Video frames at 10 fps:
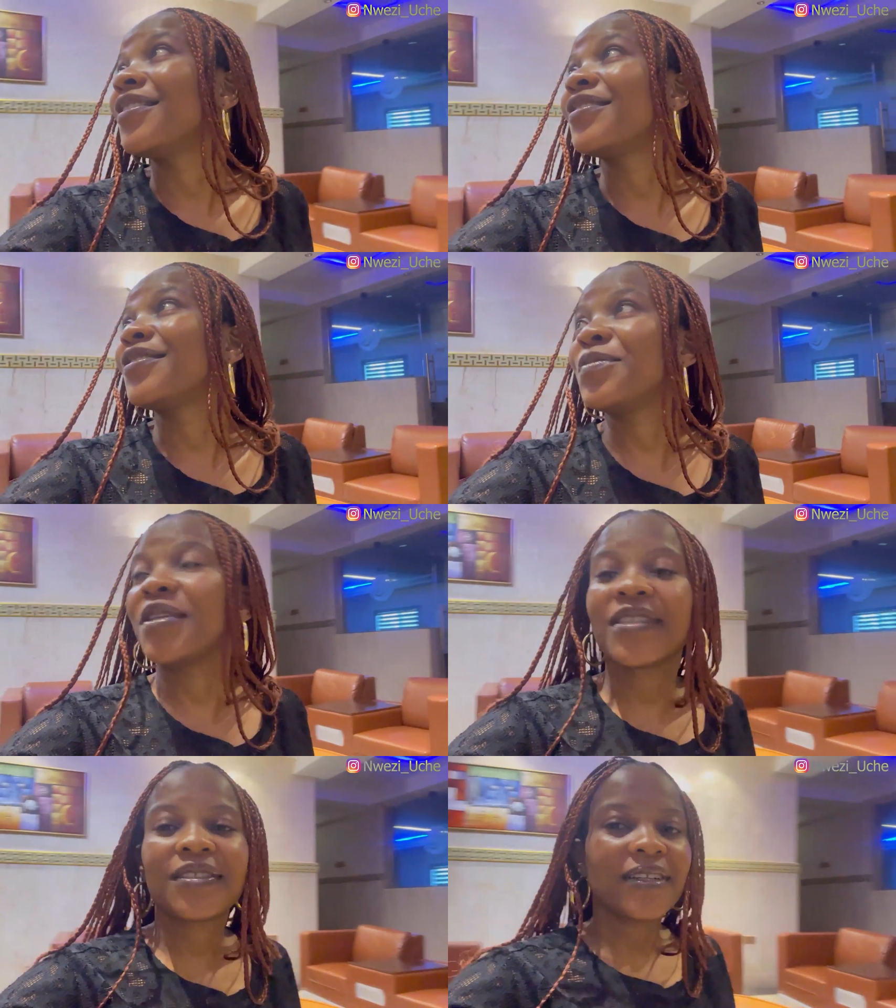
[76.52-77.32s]
good
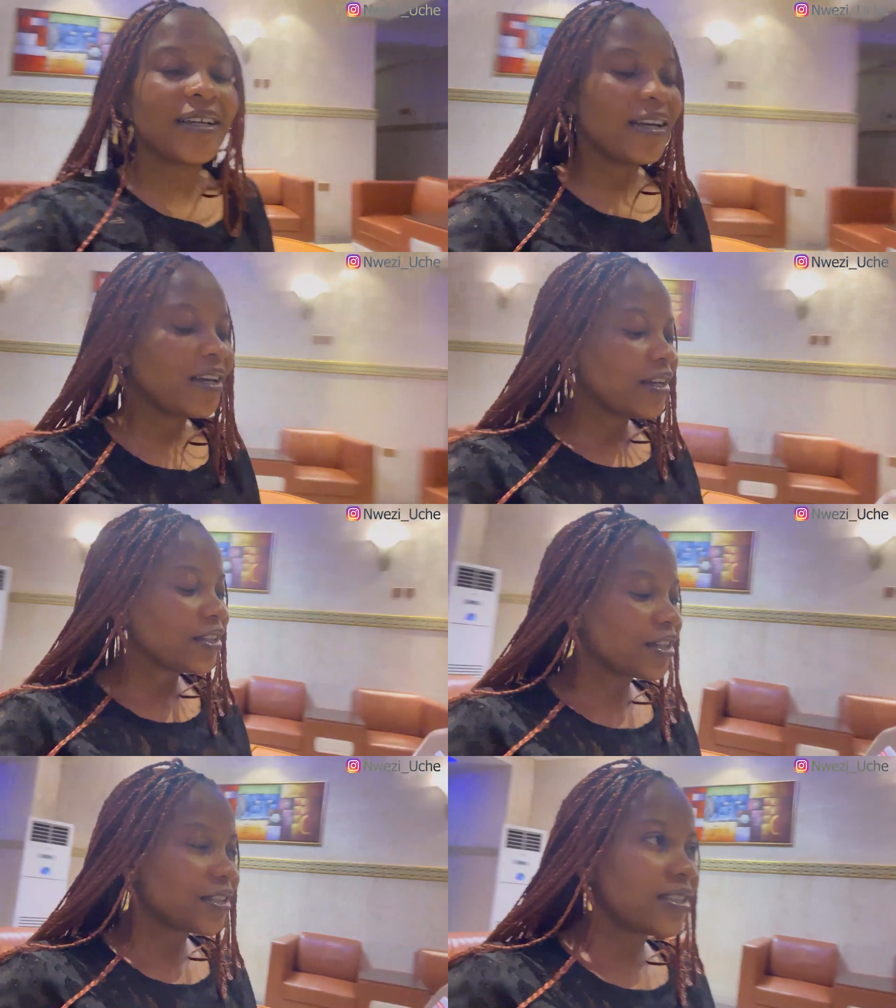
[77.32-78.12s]
morning, sir.
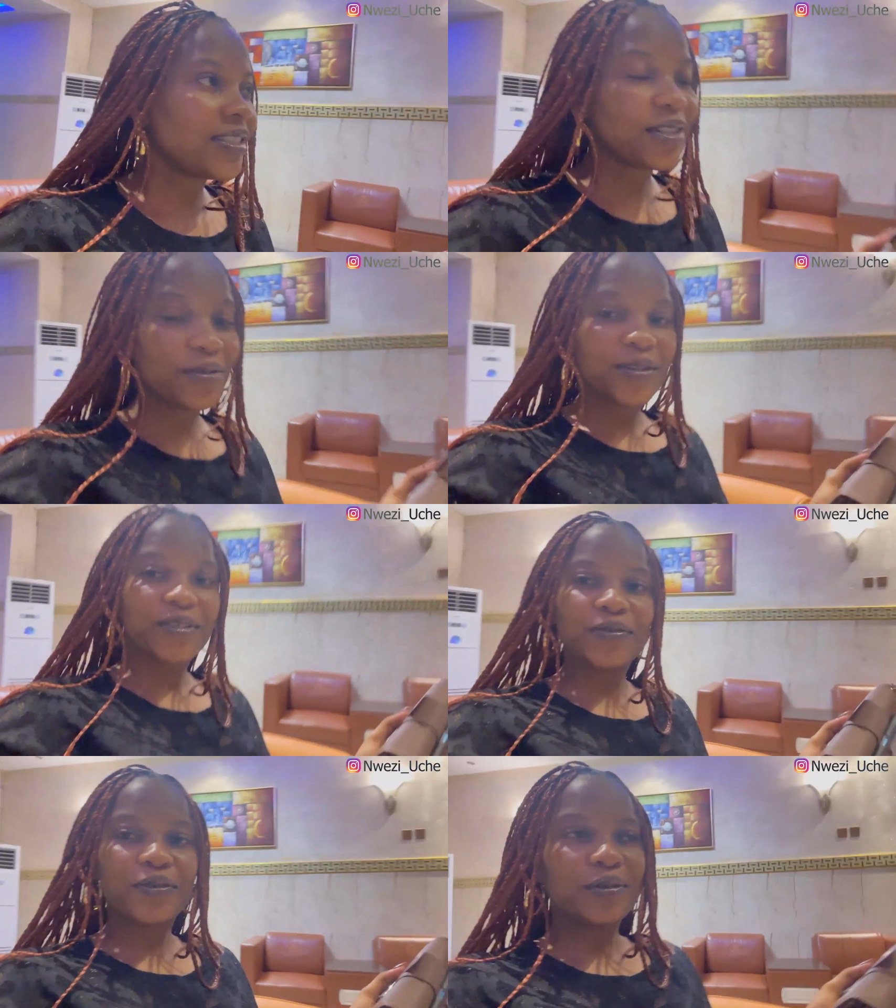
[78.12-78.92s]
You can sit and wait
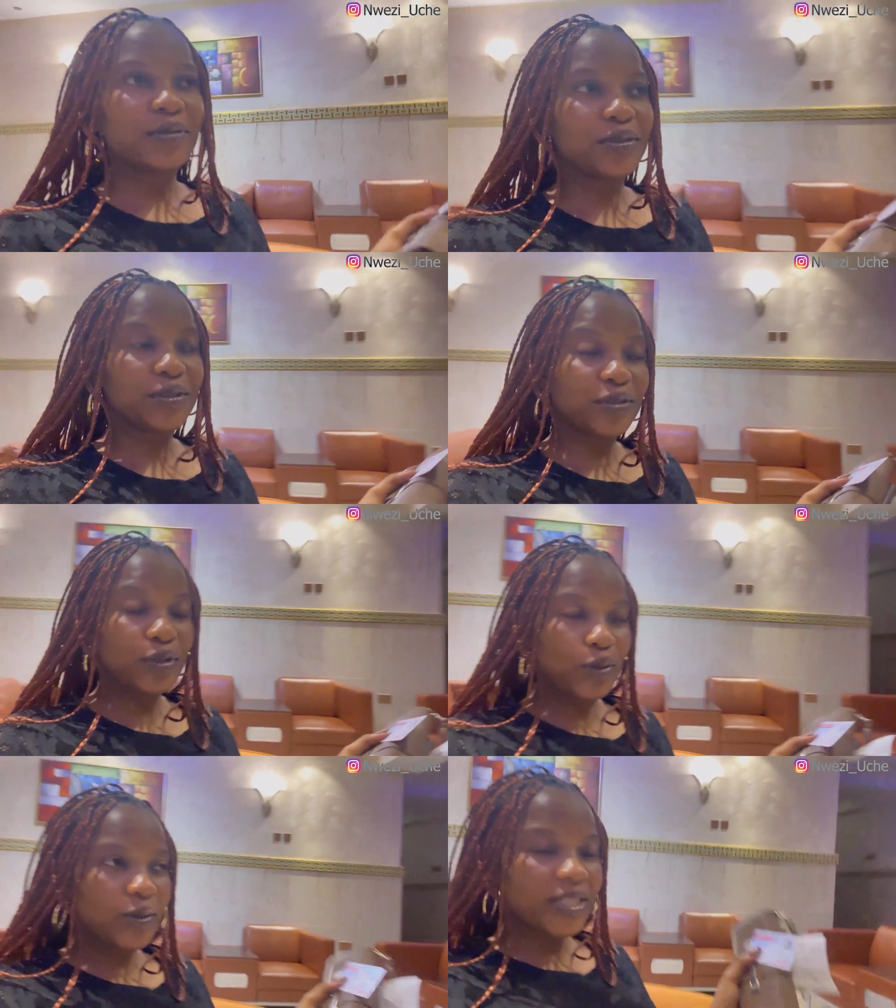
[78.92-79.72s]
for your
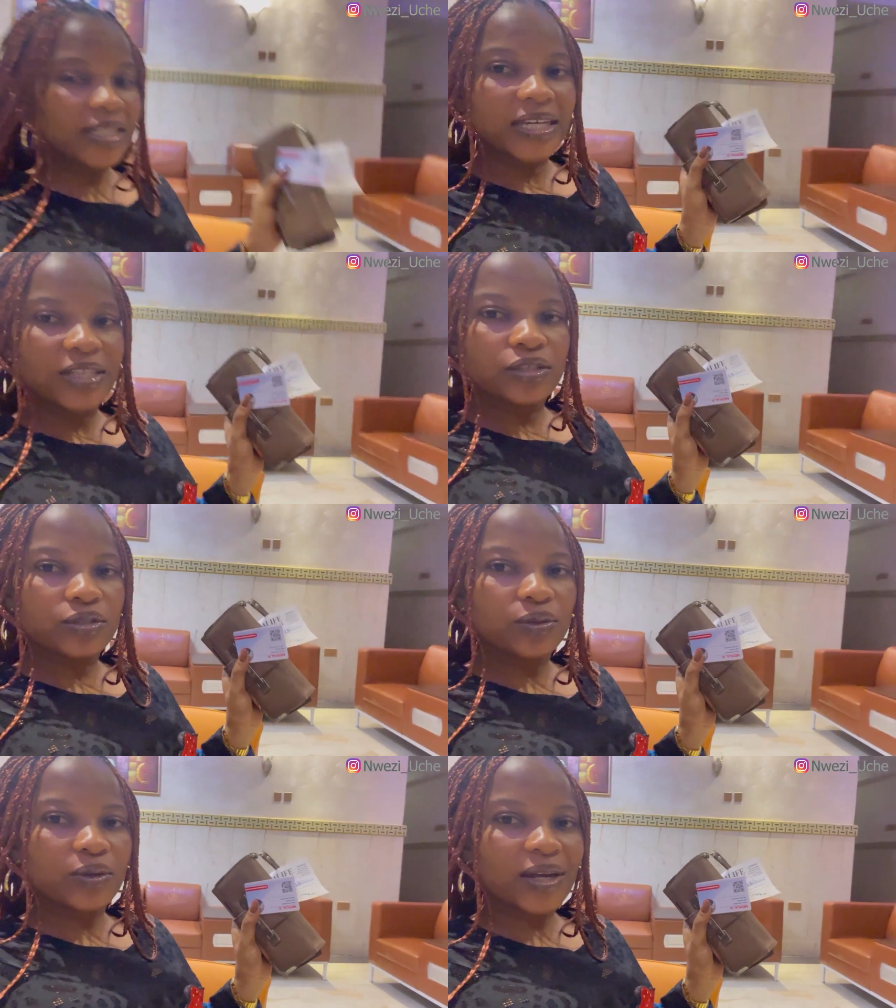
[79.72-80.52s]
turn.
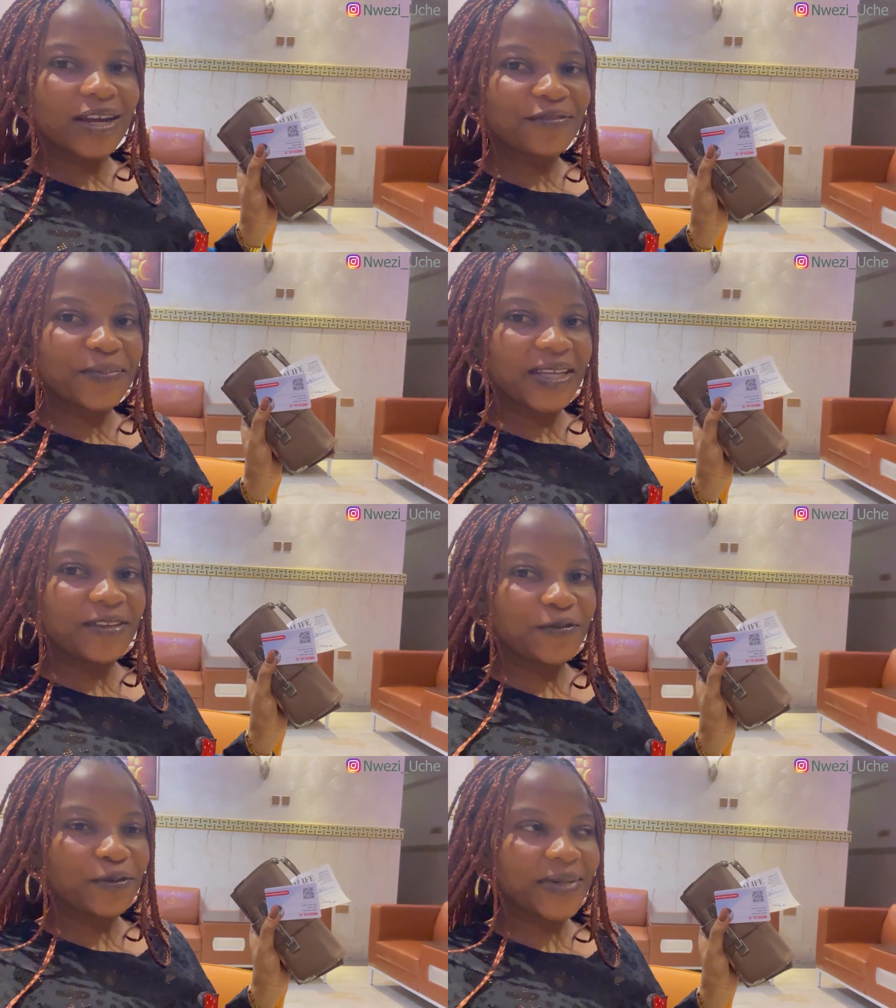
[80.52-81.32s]
So I've paid
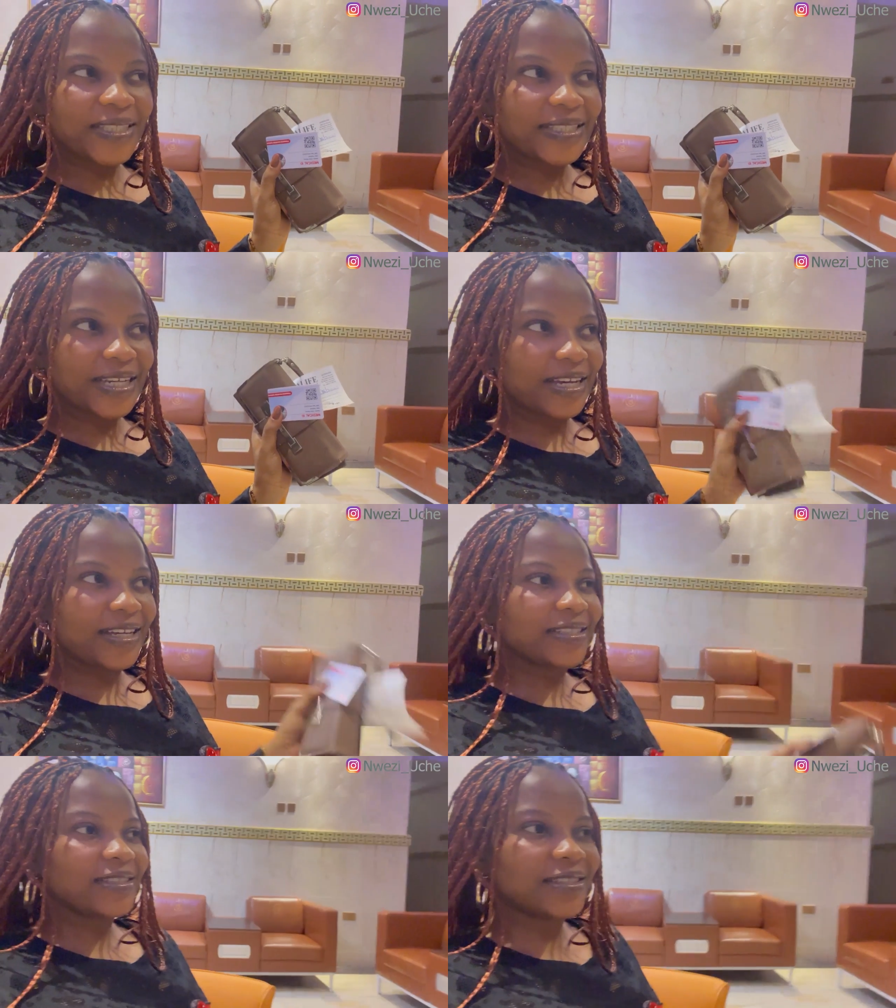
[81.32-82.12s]
for my
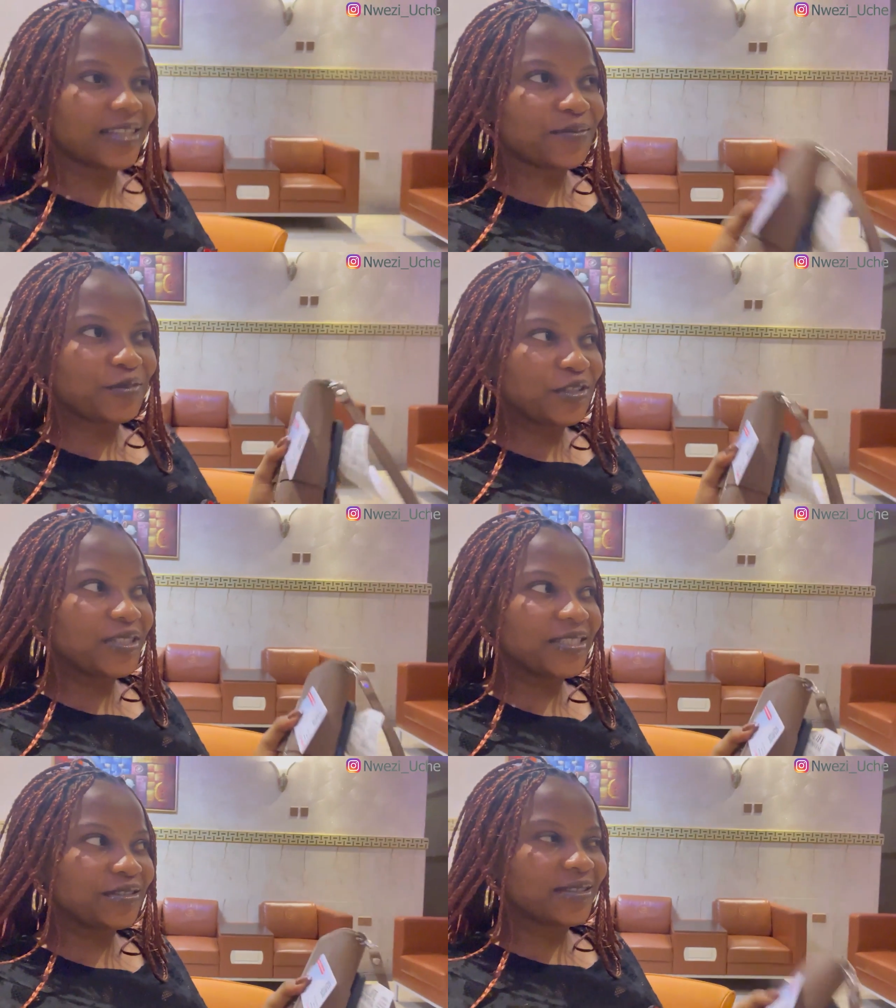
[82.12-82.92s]
scan.
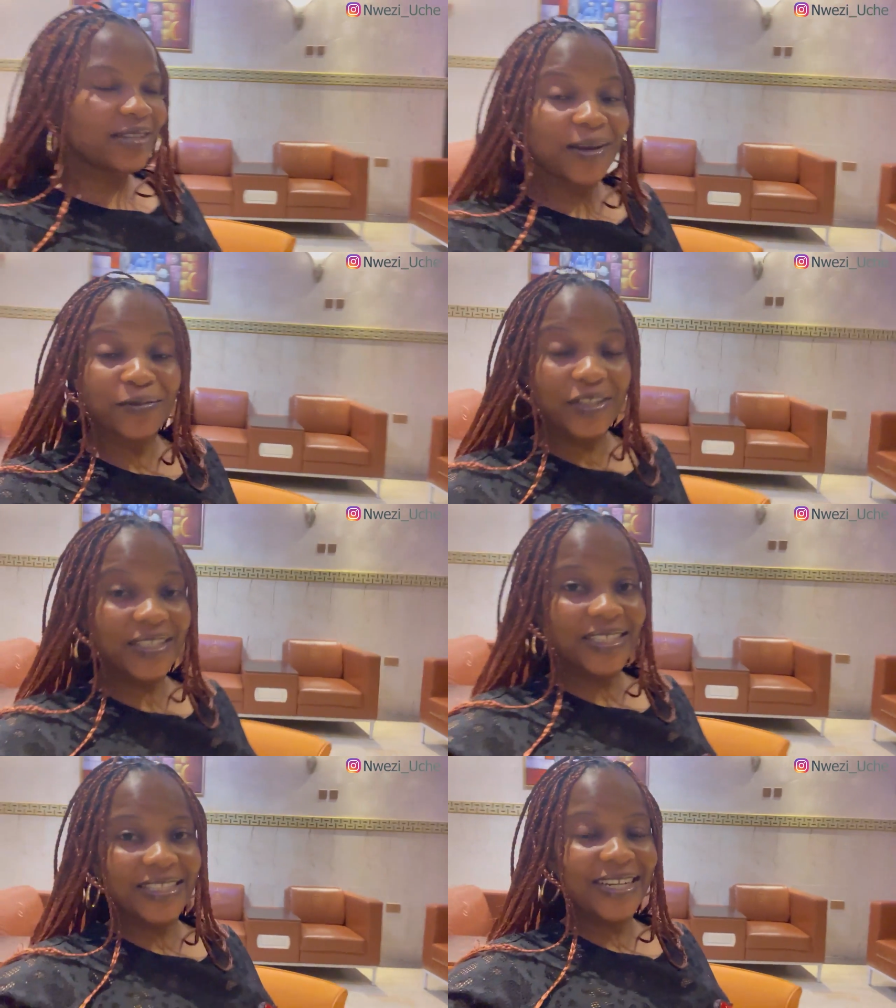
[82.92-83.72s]
I'm
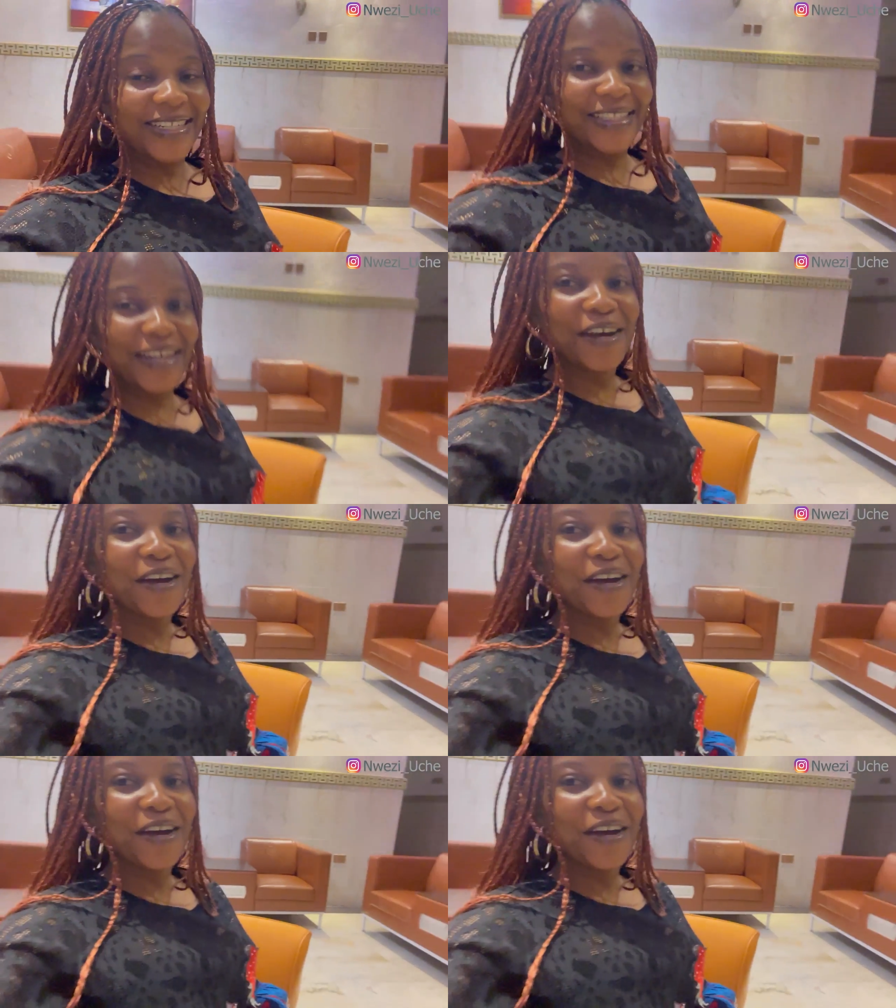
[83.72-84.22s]
going inside now.